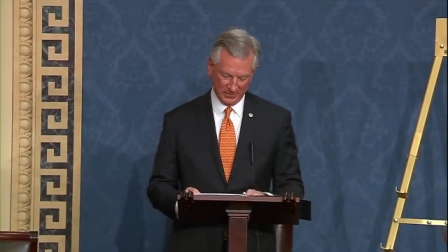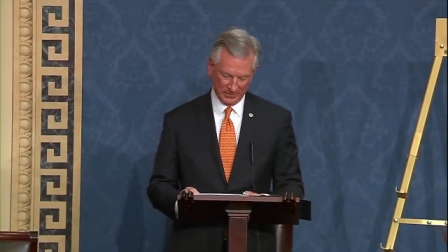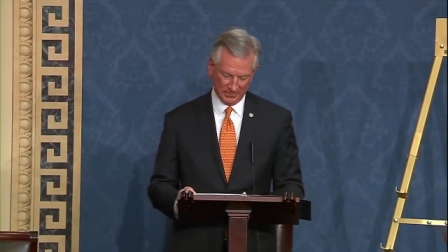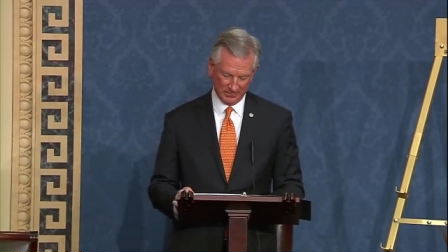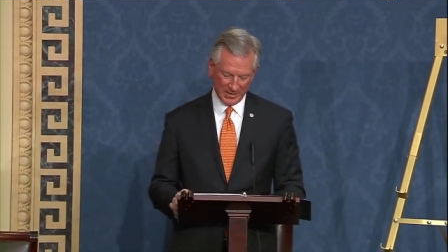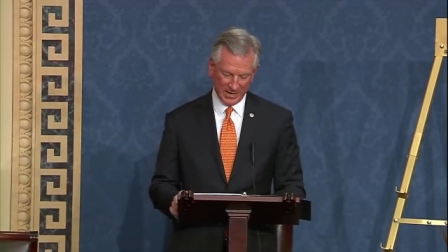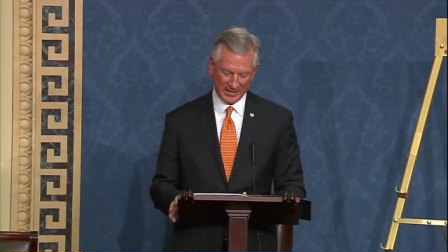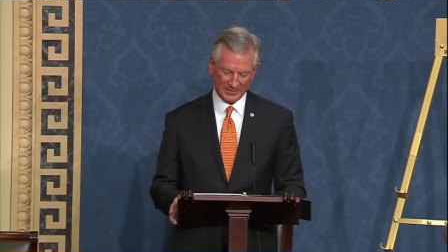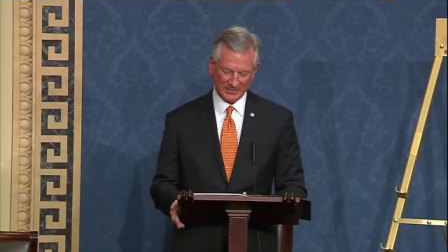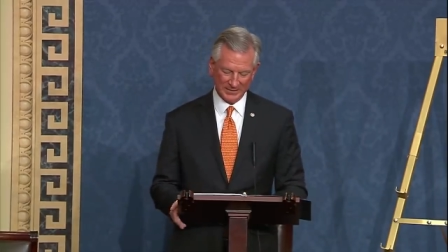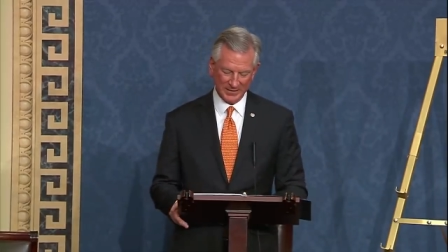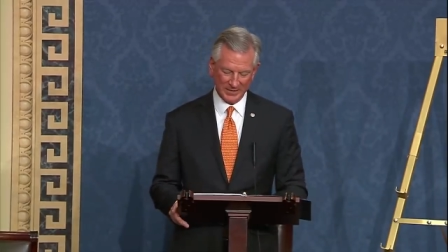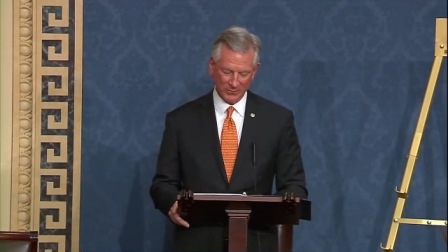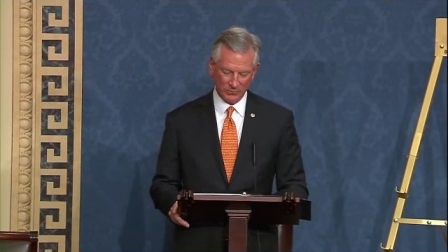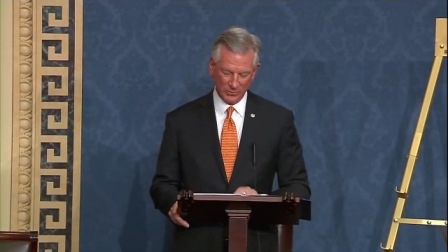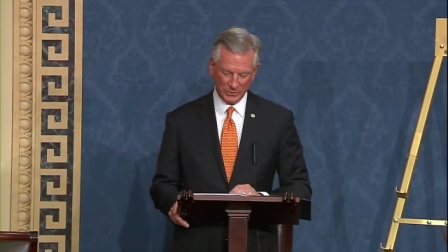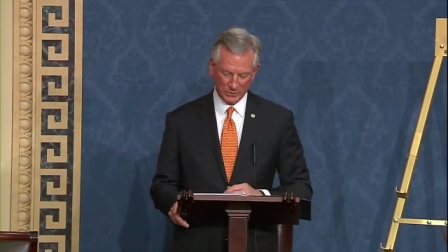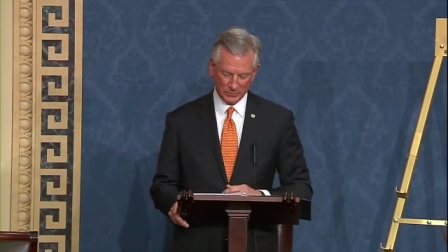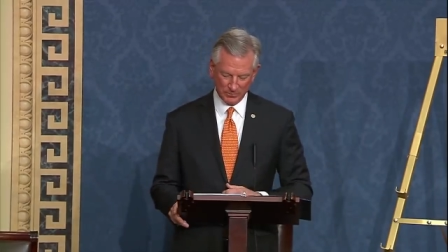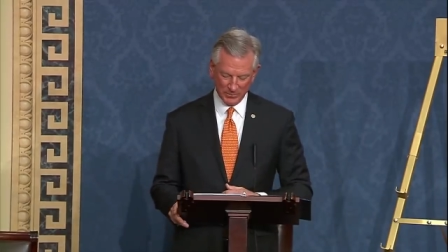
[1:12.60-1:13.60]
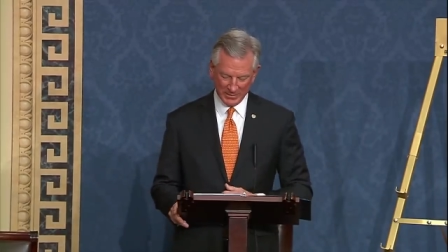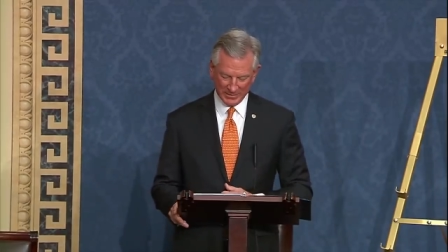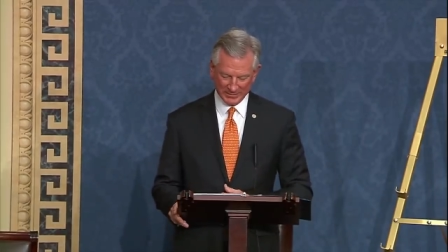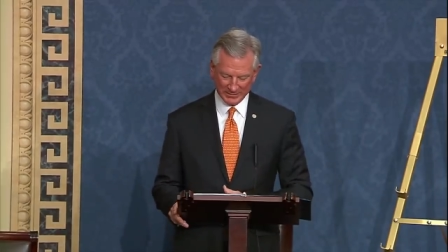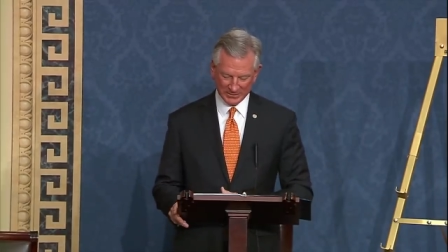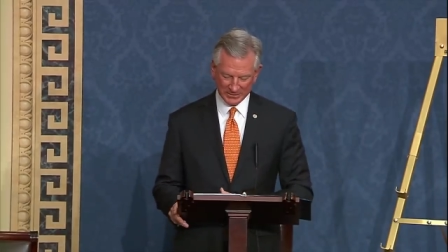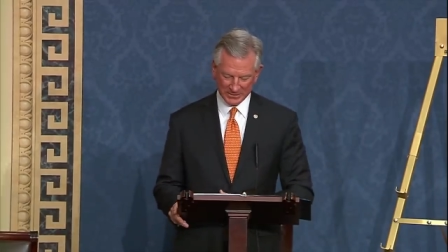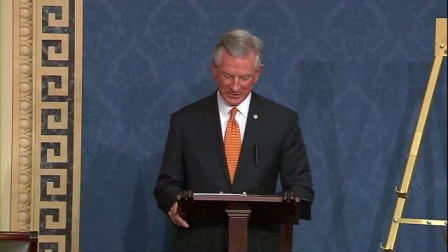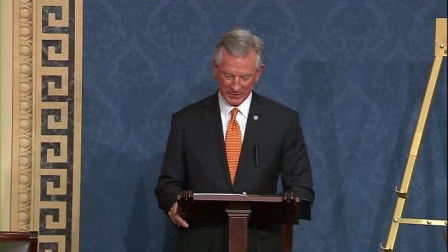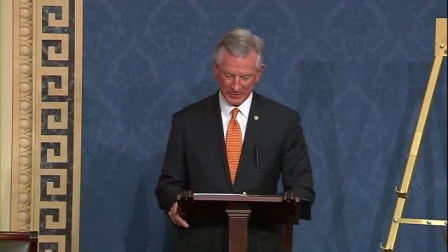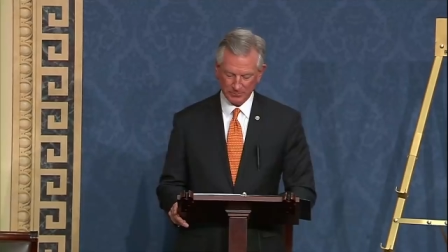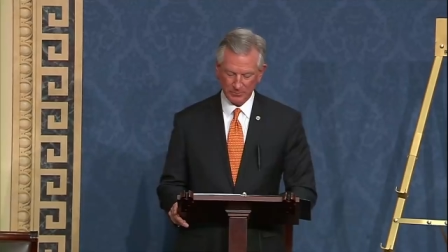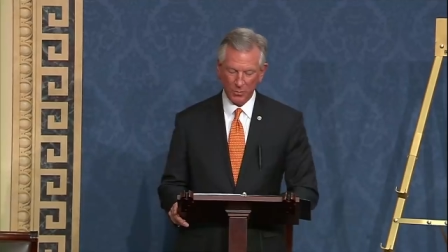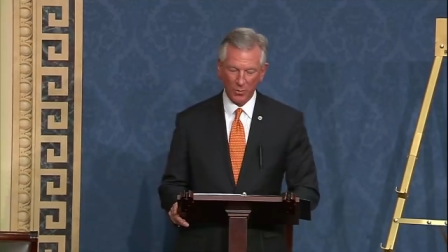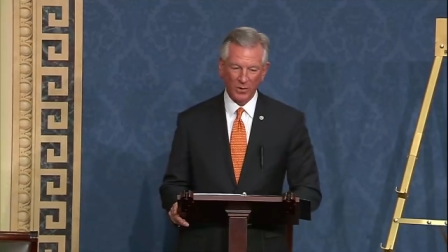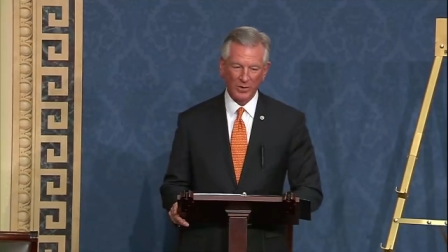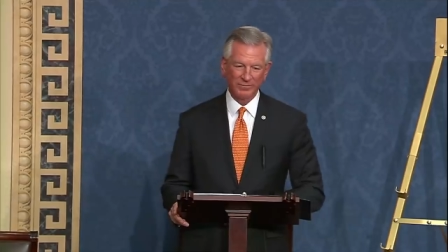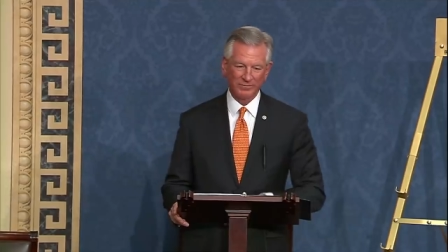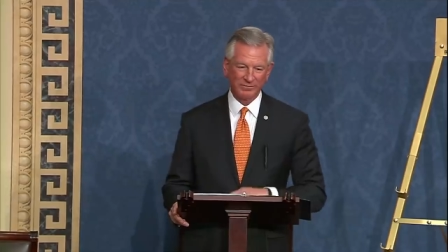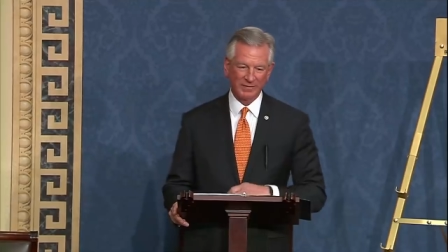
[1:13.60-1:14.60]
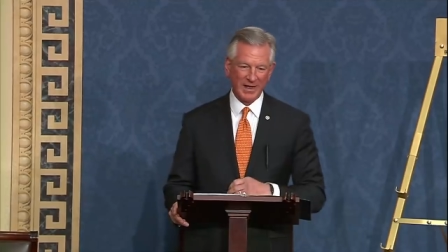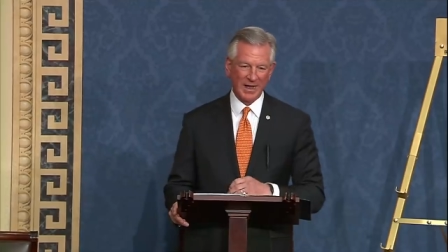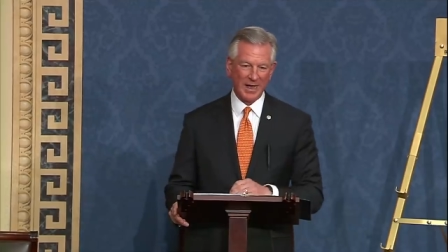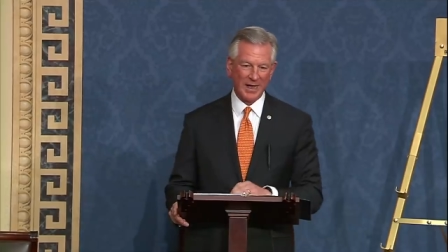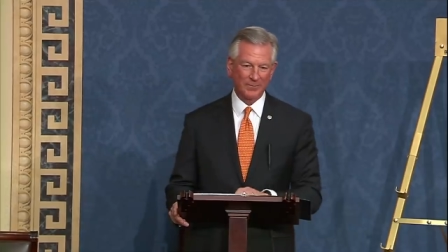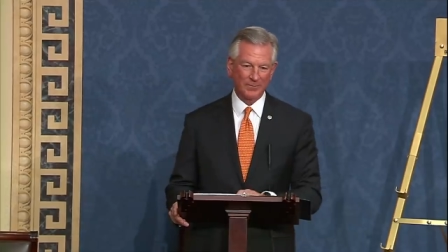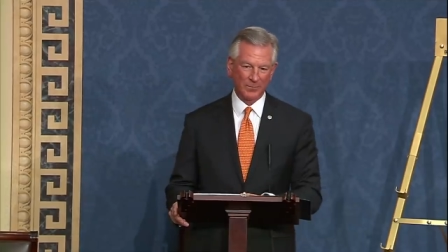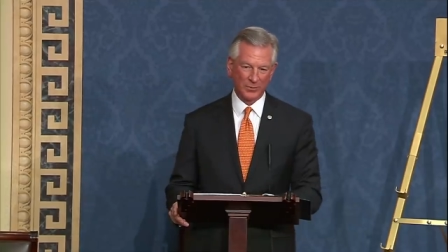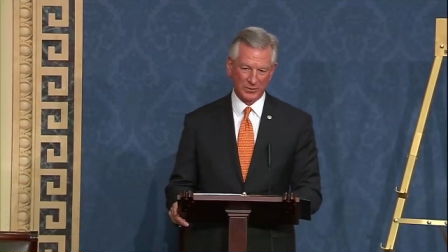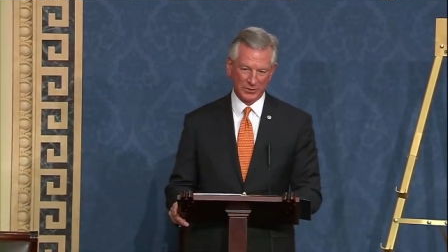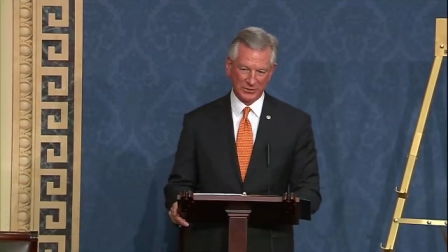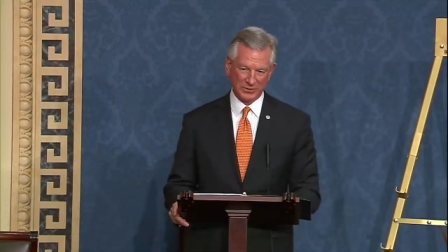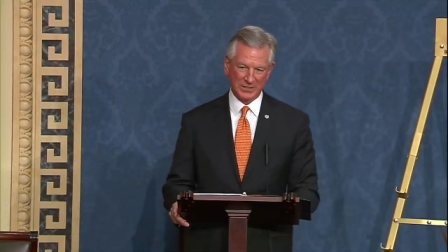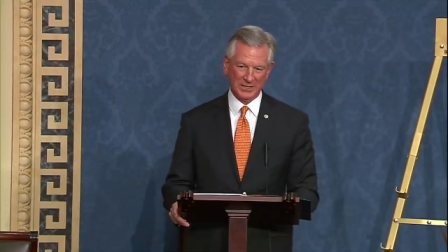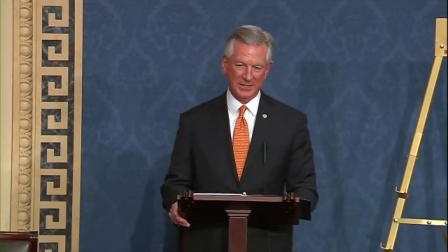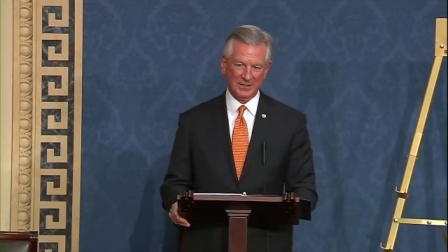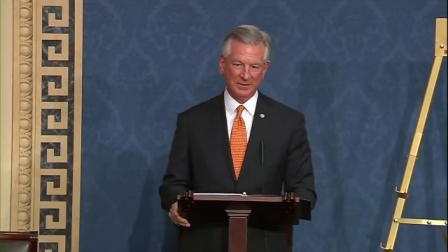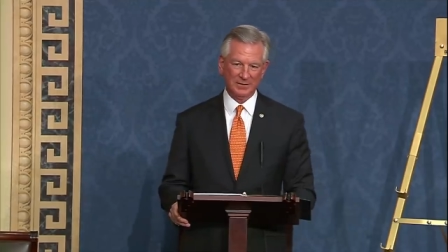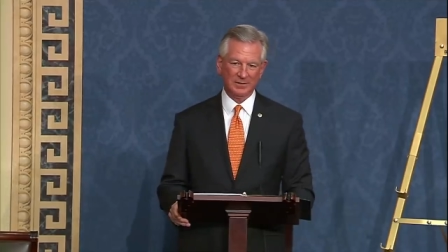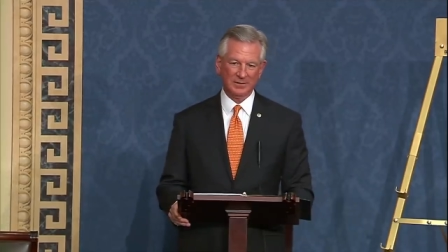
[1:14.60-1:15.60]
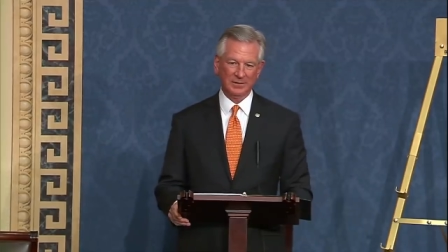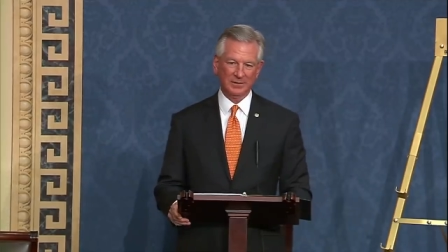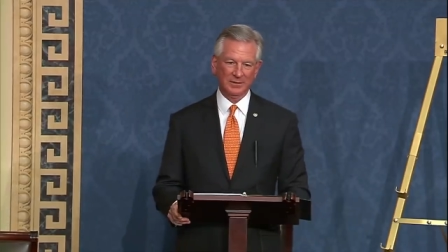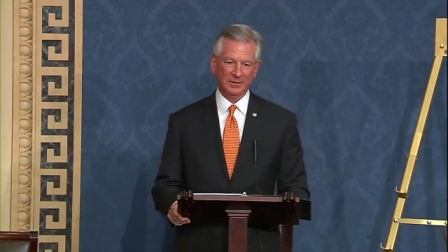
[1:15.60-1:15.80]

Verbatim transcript: Back then, we spent 6.5%